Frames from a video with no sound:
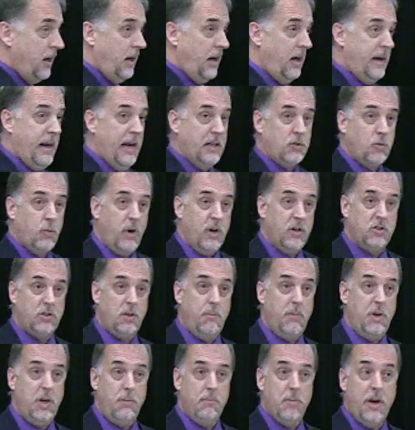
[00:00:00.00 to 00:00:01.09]
And that's where
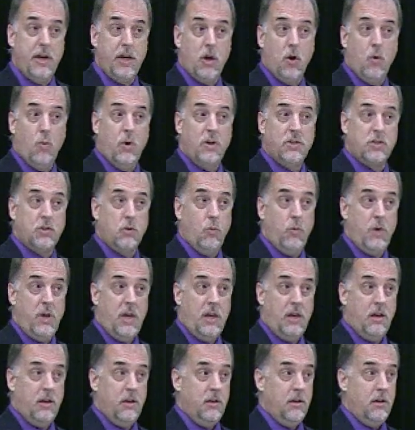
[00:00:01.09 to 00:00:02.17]
somebody might go once a
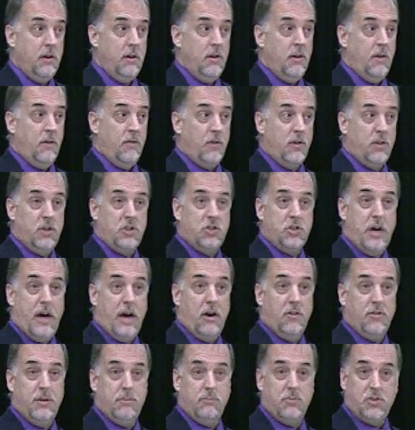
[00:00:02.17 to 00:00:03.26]
week for the
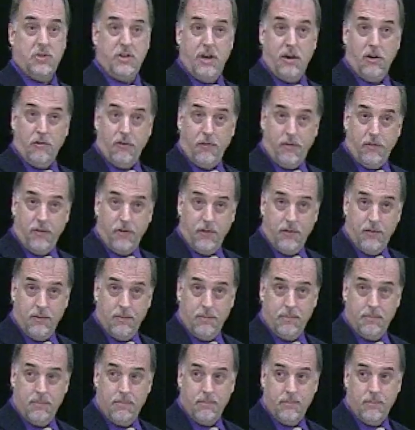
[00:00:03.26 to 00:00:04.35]
child themselves,
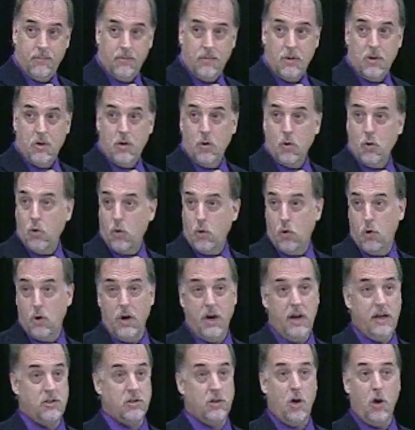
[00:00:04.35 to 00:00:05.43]
or
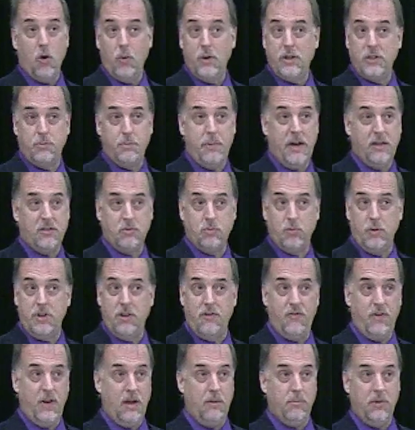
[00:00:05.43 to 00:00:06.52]
it's always best when the
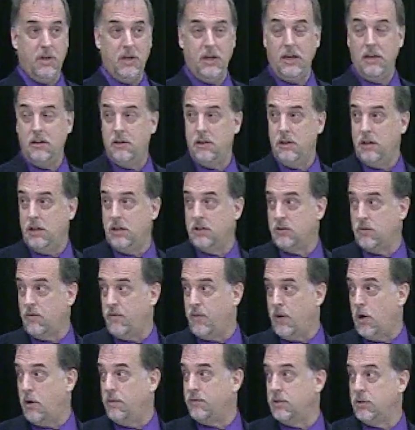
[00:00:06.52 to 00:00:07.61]
family is
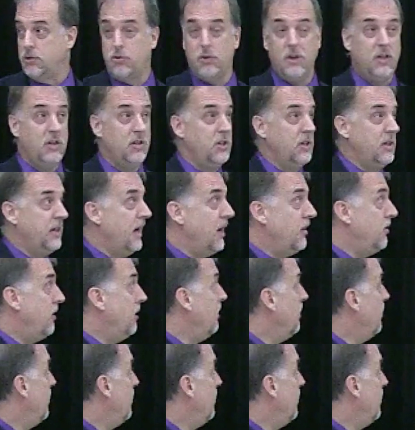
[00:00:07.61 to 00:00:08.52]
involved and treated together.